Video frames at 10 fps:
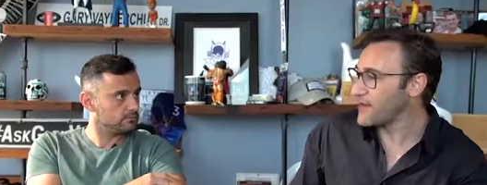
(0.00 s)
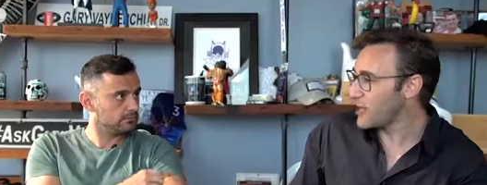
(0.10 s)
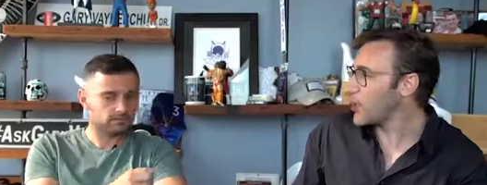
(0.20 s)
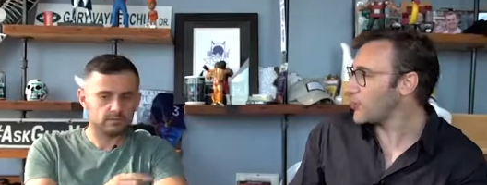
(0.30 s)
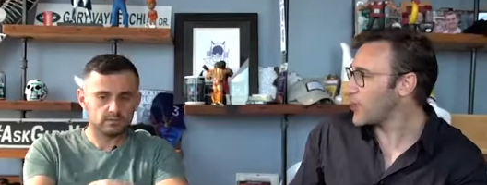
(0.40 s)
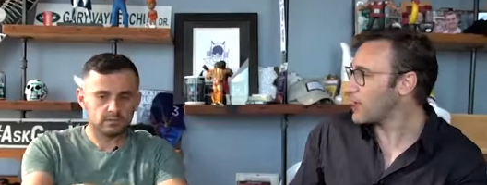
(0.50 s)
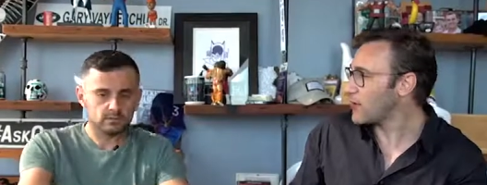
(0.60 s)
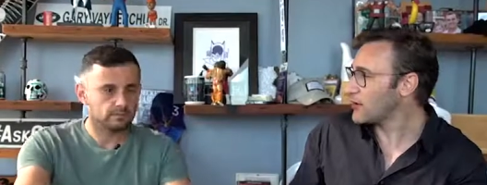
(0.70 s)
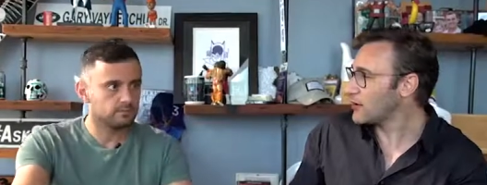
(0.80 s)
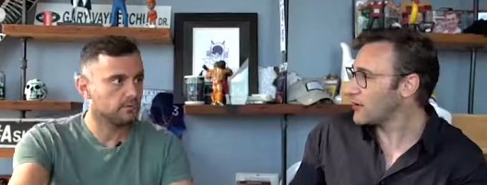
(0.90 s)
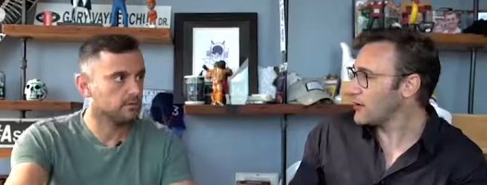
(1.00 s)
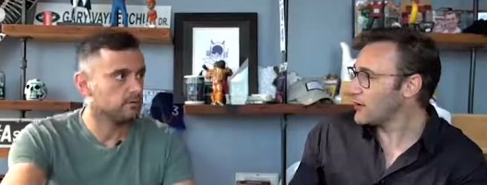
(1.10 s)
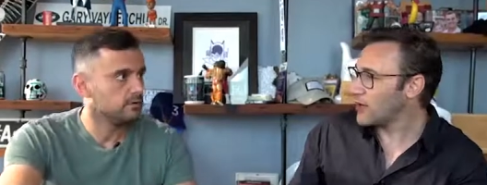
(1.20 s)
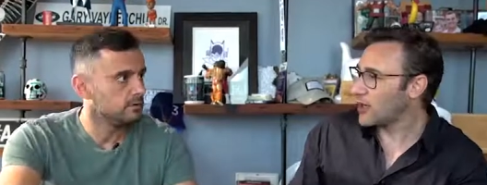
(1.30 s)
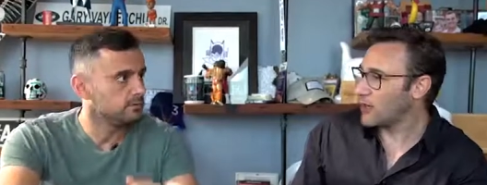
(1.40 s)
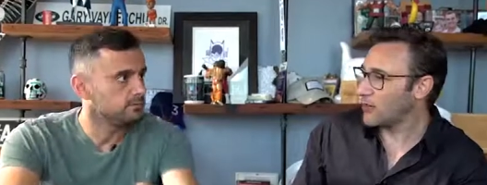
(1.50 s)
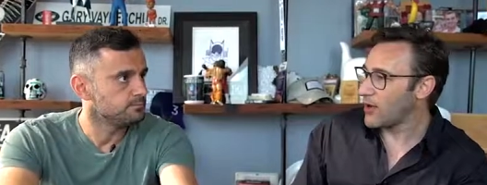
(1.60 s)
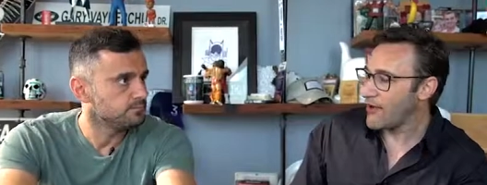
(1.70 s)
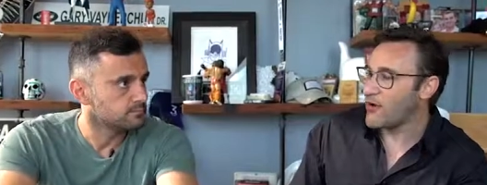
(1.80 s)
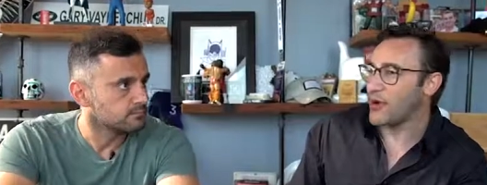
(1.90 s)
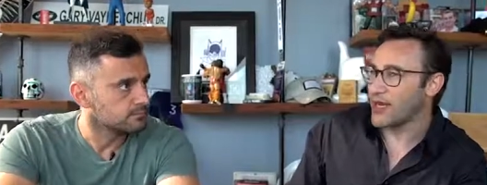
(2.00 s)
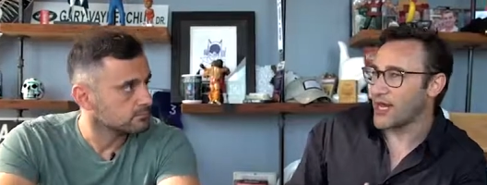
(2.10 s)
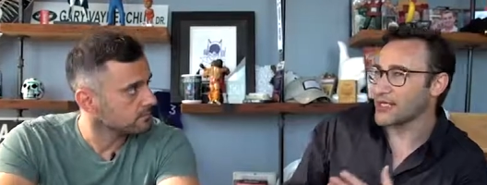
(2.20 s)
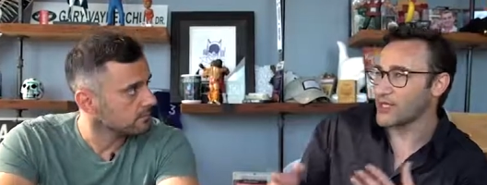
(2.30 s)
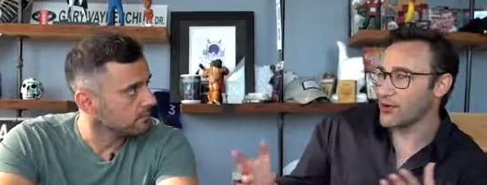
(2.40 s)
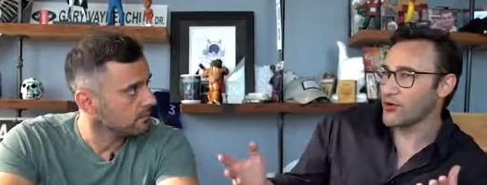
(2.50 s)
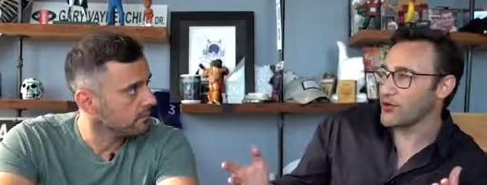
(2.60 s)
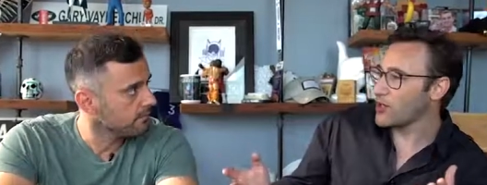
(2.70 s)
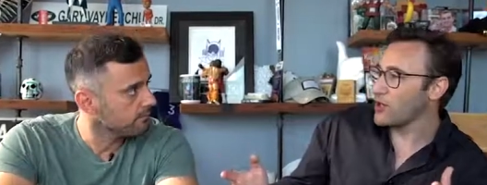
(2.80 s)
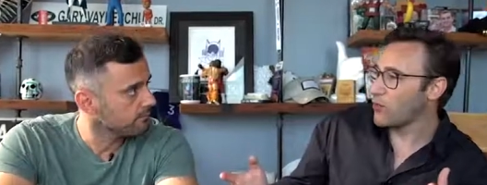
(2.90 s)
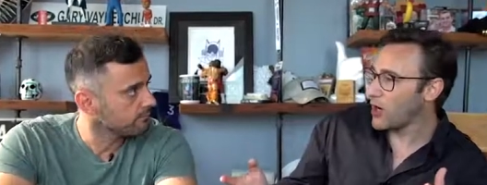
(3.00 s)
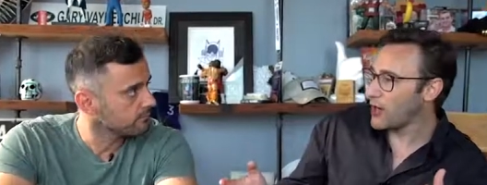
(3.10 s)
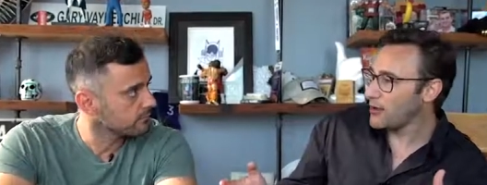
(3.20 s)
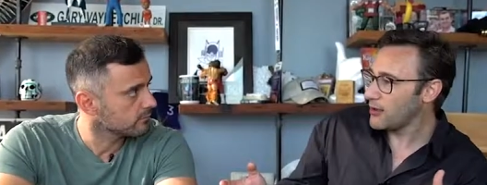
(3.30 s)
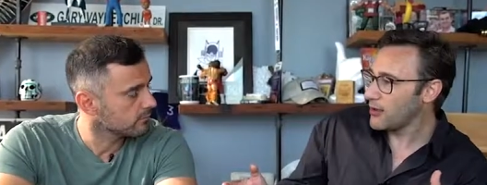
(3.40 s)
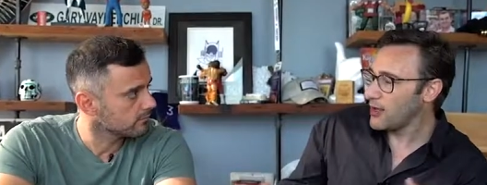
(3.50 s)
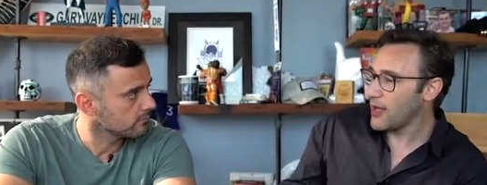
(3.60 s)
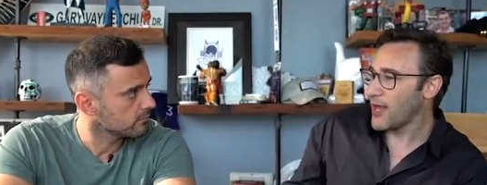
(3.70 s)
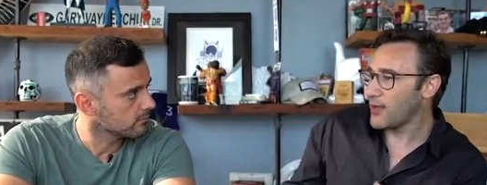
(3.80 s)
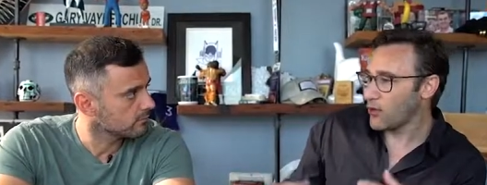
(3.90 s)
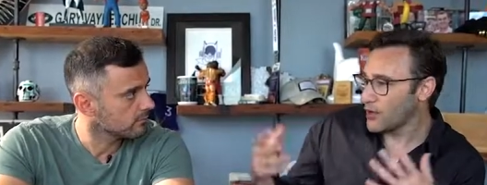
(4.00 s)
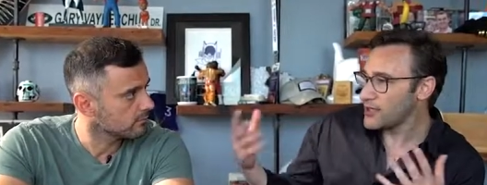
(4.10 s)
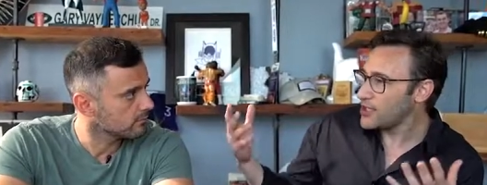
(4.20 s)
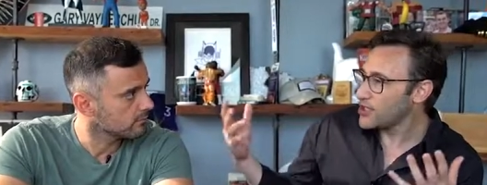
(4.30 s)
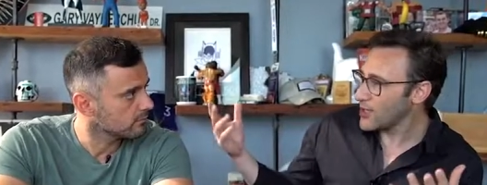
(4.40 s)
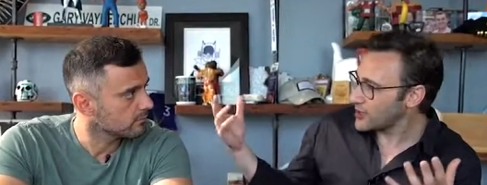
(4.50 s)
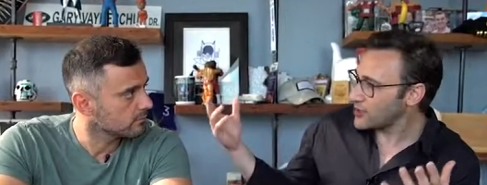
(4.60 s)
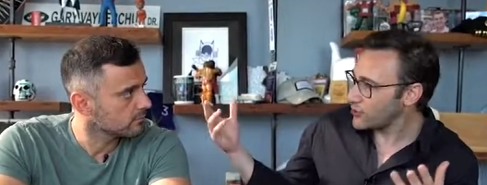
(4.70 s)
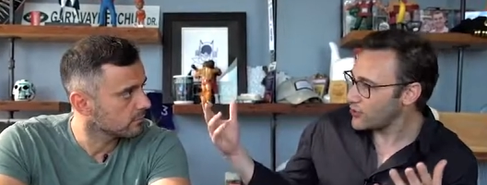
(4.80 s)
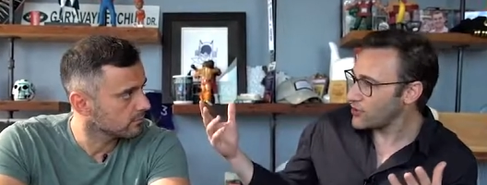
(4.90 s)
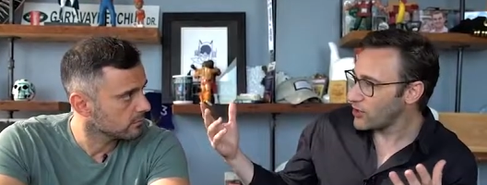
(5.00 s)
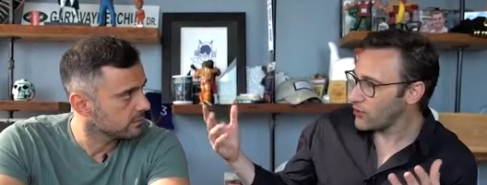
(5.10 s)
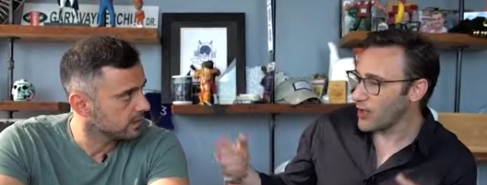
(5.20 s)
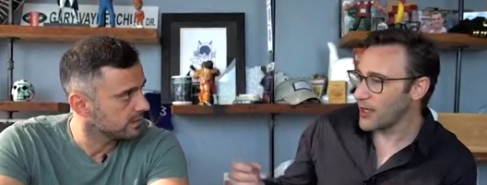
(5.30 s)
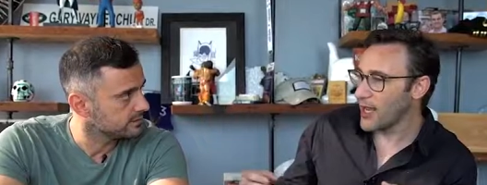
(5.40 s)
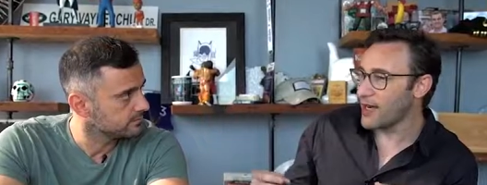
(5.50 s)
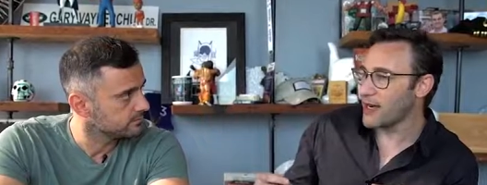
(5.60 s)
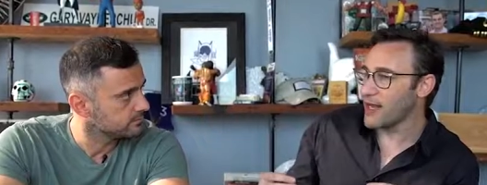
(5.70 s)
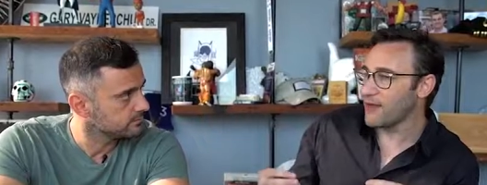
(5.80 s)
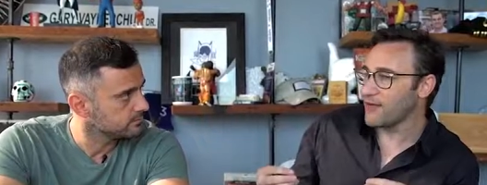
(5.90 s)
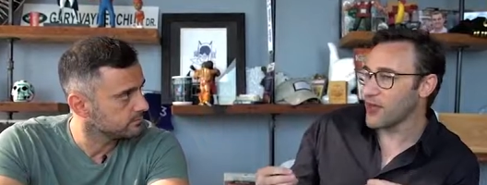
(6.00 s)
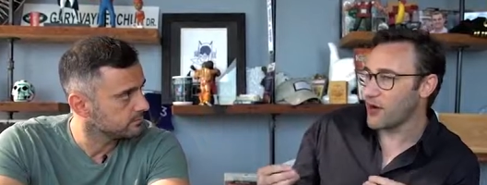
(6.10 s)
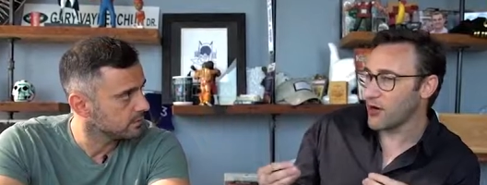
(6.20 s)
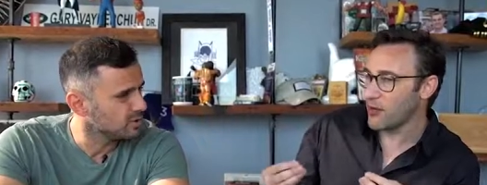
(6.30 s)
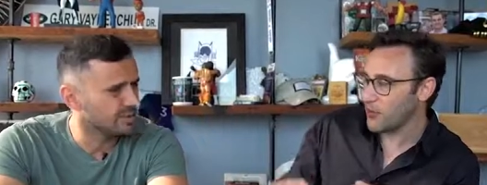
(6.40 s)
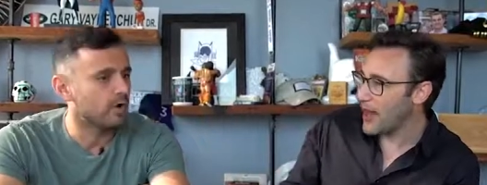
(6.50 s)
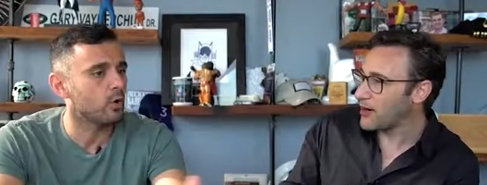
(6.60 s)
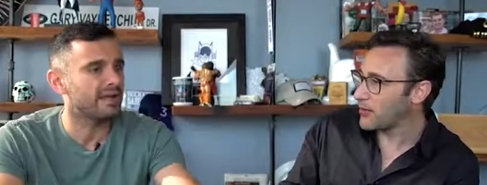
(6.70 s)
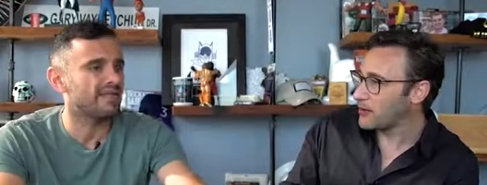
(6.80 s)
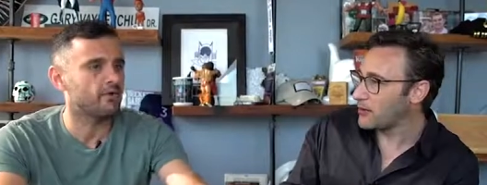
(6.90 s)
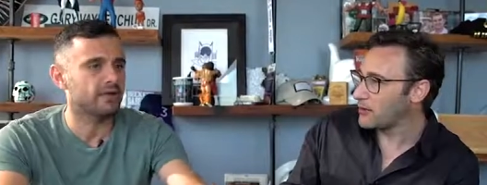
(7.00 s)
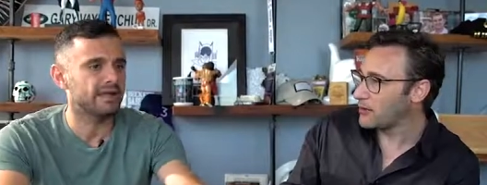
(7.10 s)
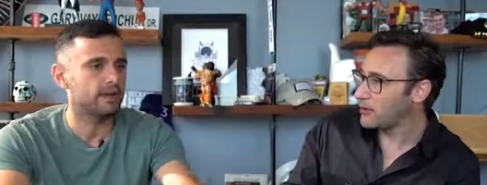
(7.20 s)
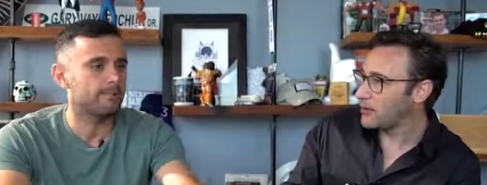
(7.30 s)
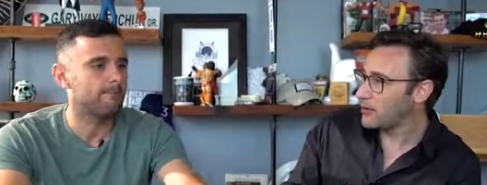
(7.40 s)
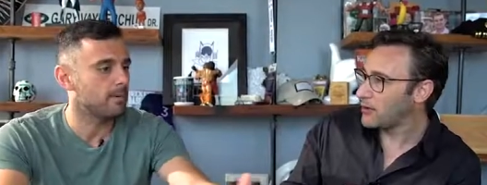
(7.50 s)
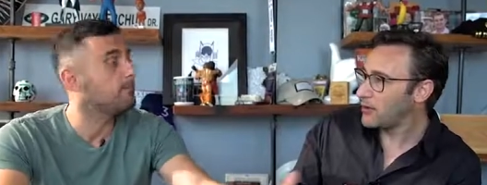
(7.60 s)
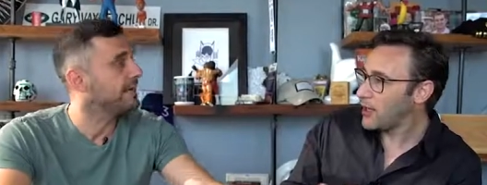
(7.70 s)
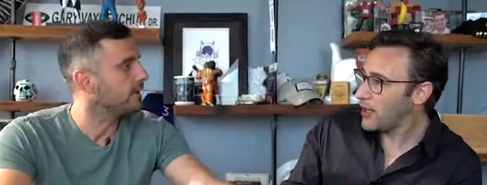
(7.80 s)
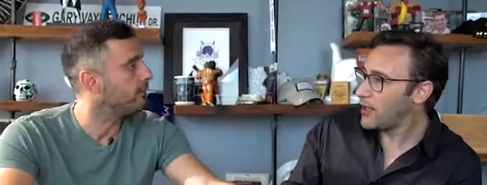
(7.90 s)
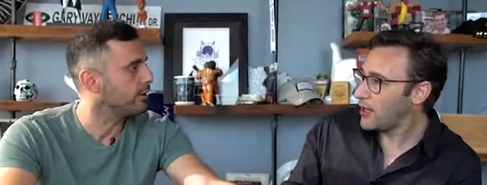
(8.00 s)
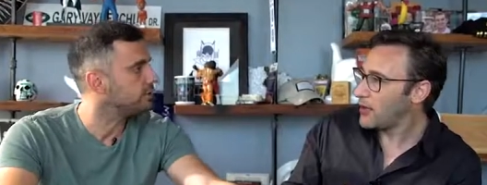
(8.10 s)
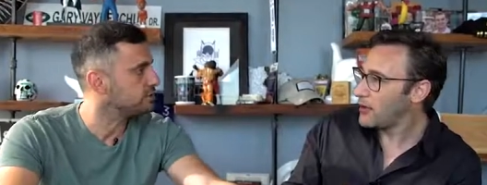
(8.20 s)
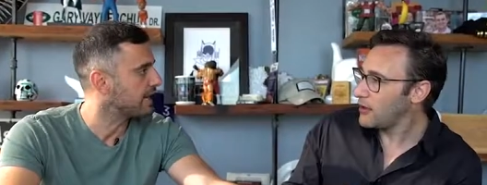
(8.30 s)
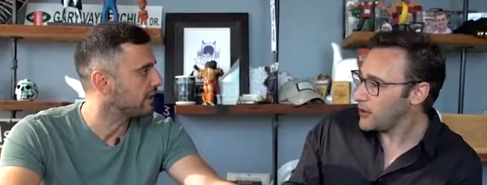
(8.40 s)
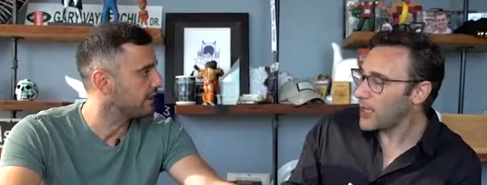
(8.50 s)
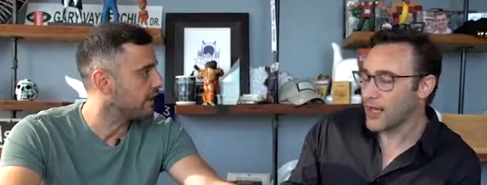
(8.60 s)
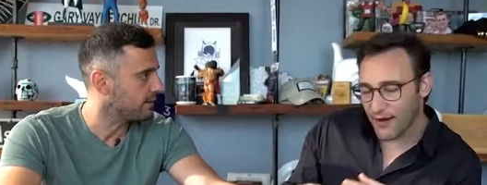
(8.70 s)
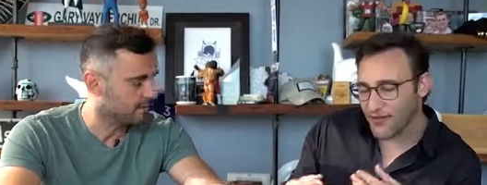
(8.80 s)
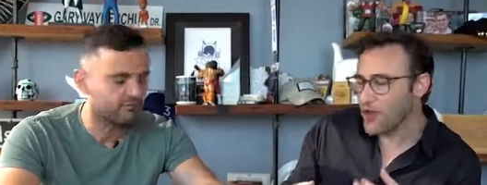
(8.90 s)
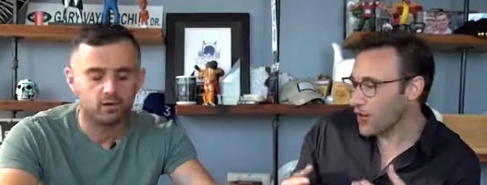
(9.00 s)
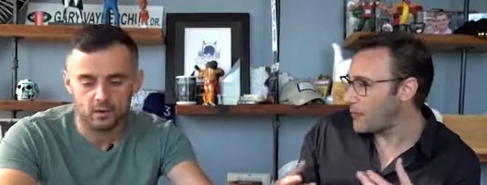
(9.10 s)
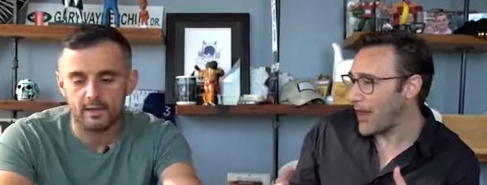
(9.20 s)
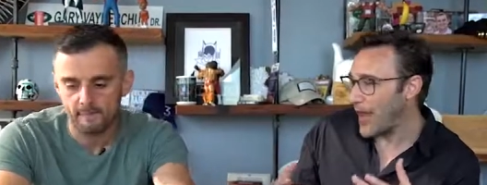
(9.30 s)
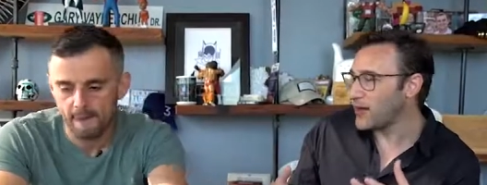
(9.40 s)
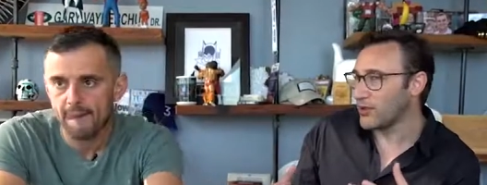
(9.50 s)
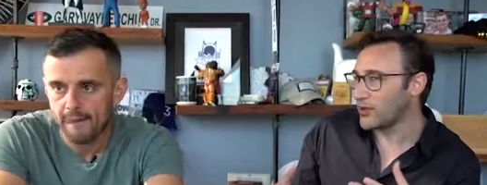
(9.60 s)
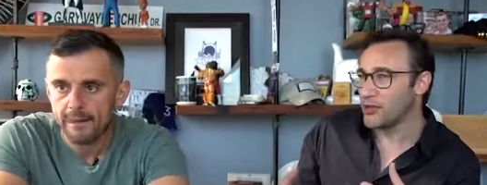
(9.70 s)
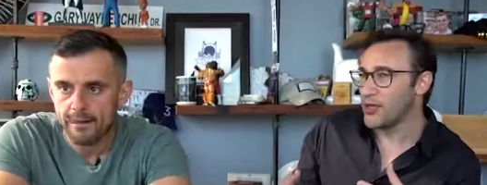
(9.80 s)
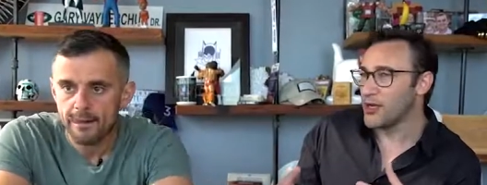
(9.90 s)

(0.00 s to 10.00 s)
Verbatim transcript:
Speaker 1: if they go together. Um, everybody has their own unique why and the organization has its own unique why. Yes. And if they are you mean go together in a peanut butter and jelly yeah, kind if of if they're compatible,